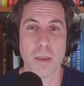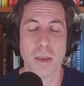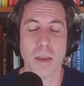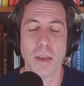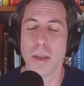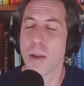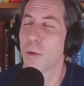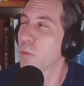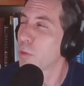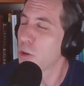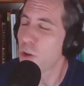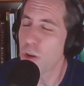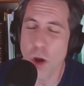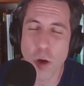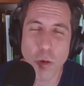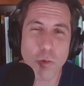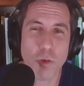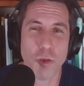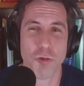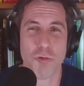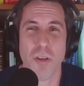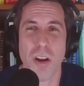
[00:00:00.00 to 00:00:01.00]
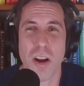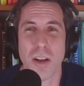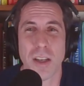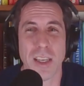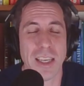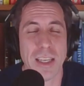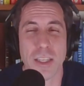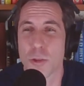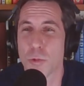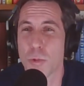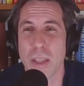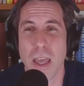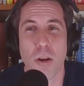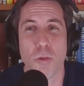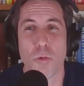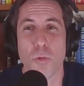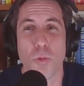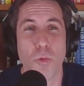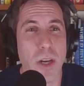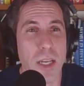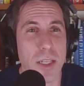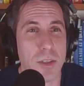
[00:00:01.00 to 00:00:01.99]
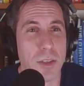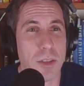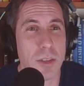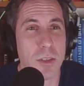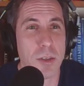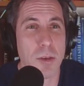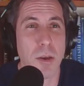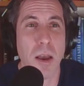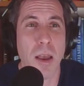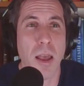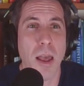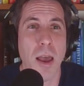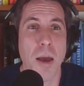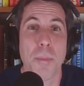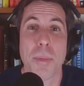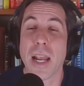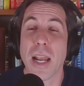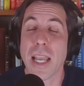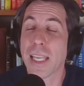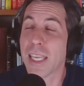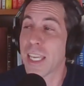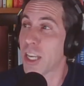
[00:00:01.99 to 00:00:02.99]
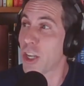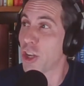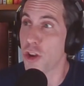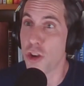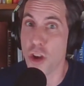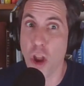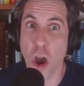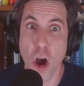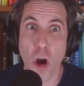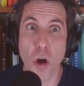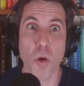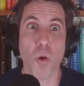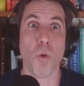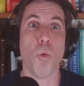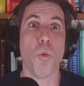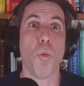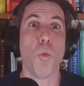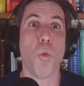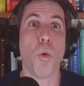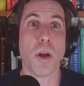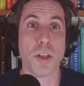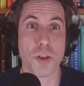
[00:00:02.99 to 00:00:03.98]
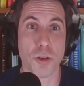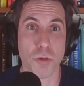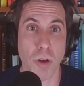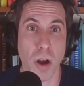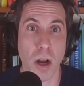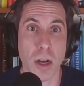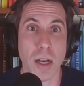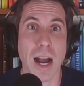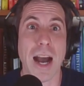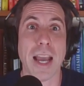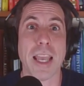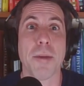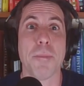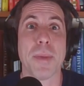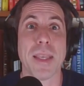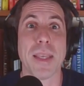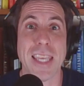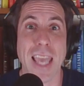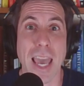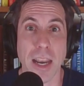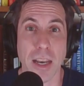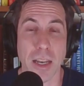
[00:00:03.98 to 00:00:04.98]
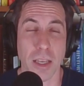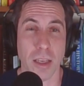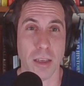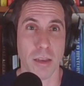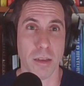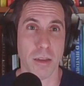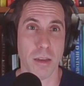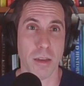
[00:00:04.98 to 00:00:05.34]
Now, no drug is without risks, but I can know what drug I am getting